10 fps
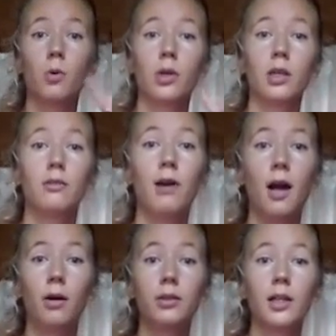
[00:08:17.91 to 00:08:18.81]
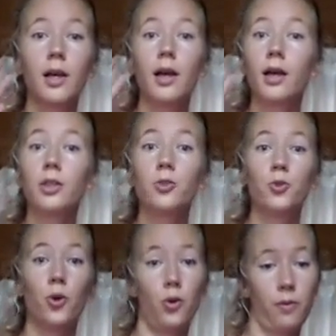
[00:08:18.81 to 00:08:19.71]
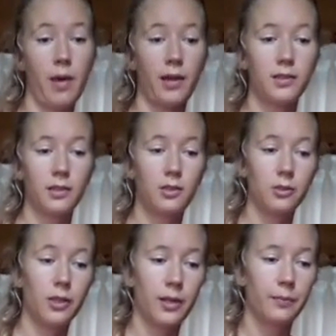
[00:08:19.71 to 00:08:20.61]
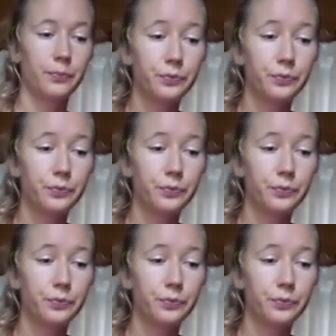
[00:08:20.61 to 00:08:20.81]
walking around do not matter to him.